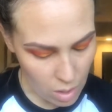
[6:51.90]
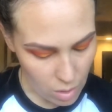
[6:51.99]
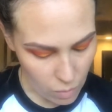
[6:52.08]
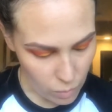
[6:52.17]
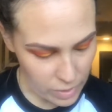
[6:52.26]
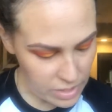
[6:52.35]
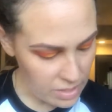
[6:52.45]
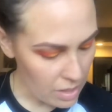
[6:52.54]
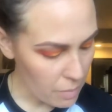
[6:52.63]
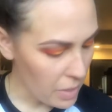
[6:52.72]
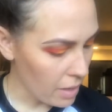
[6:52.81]
we're just
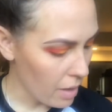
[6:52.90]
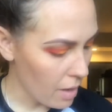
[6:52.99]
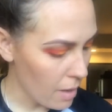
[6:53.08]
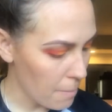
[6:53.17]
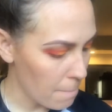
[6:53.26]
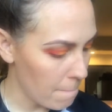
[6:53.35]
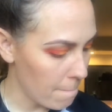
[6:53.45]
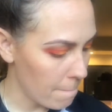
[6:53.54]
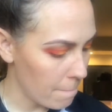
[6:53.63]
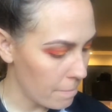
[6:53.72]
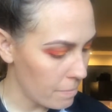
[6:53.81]
going to pick up
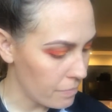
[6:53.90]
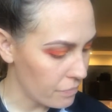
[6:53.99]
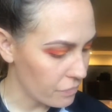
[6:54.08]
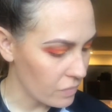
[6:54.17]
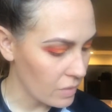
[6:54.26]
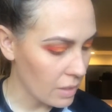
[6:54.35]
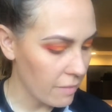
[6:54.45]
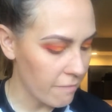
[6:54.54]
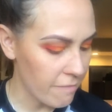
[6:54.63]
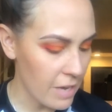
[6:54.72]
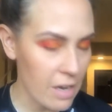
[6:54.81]

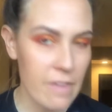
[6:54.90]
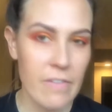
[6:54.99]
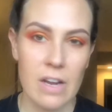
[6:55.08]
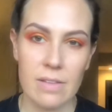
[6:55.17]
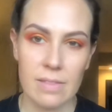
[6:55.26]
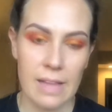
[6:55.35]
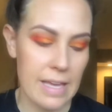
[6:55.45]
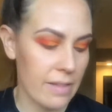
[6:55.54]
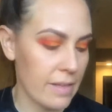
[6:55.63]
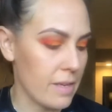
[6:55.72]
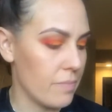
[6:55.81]
very, very
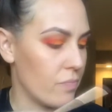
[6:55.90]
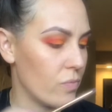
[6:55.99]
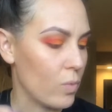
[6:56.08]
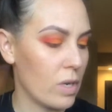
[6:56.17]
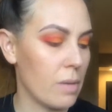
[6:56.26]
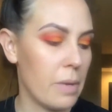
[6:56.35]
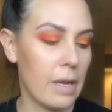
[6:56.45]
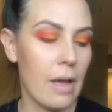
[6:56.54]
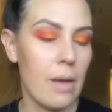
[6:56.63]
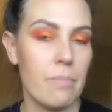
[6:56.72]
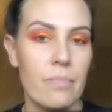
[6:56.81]
lightly. We're going to pick
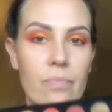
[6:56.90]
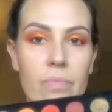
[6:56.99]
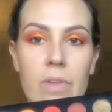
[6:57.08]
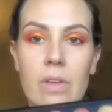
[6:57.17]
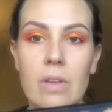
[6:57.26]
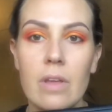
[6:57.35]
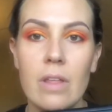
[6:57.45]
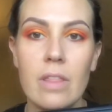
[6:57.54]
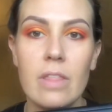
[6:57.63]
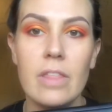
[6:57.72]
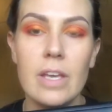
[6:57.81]
up
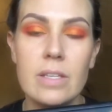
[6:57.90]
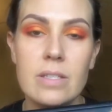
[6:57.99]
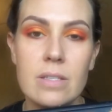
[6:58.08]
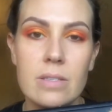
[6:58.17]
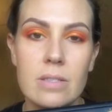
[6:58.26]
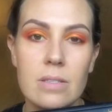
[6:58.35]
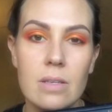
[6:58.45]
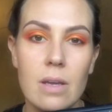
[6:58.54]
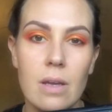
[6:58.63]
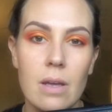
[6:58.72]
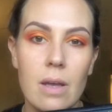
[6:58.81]
this,
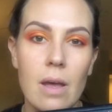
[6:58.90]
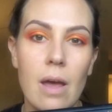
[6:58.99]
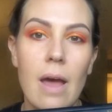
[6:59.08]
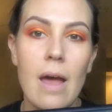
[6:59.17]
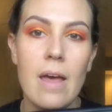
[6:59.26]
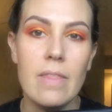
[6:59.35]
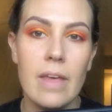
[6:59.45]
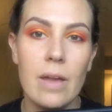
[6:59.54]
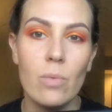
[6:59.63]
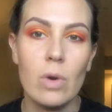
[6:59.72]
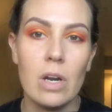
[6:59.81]
and
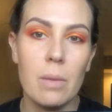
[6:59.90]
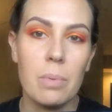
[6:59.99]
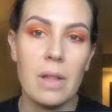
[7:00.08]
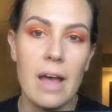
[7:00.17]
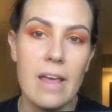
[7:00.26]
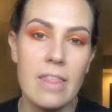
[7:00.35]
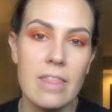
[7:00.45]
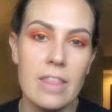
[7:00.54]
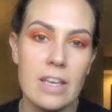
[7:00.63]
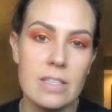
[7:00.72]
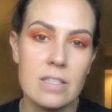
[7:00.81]
then we're going to apply
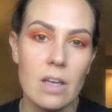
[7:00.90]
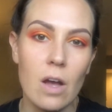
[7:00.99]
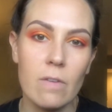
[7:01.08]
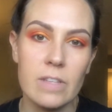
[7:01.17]
this over the